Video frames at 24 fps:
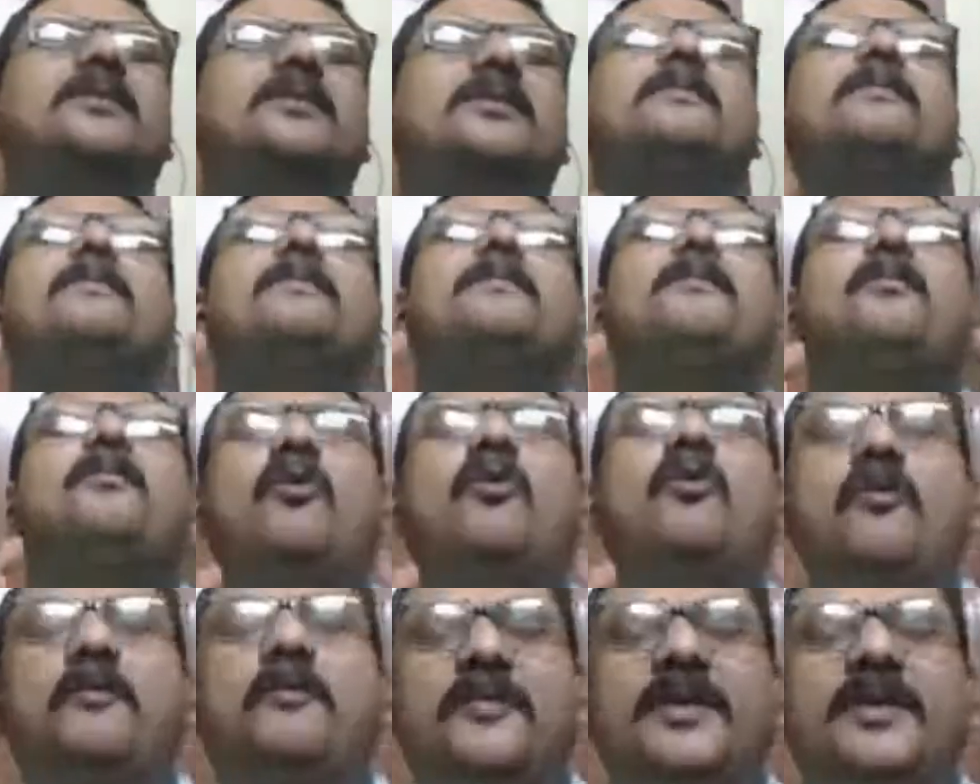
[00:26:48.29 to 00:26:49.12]

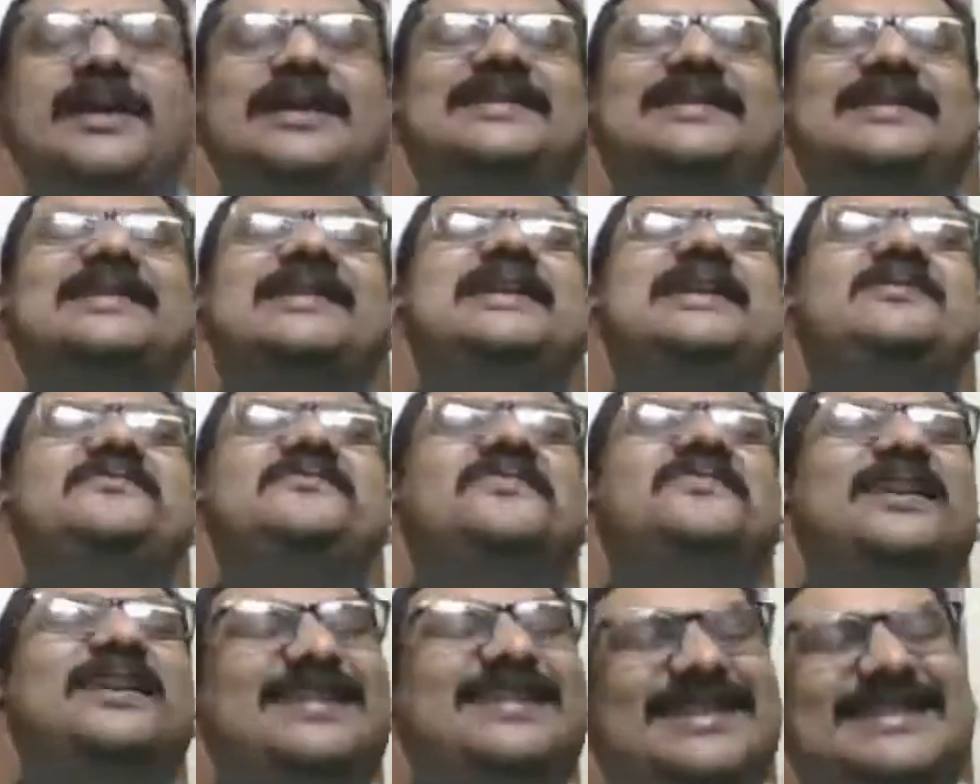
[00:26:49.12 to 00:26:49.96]
Pope is
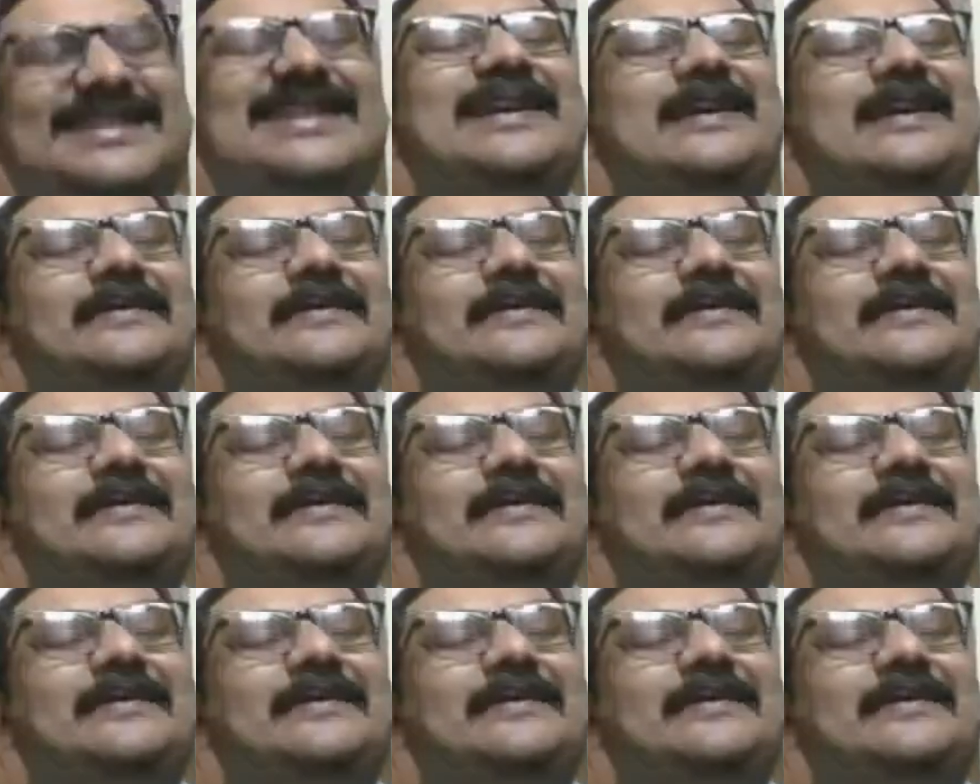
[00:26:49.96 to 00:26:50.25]
investing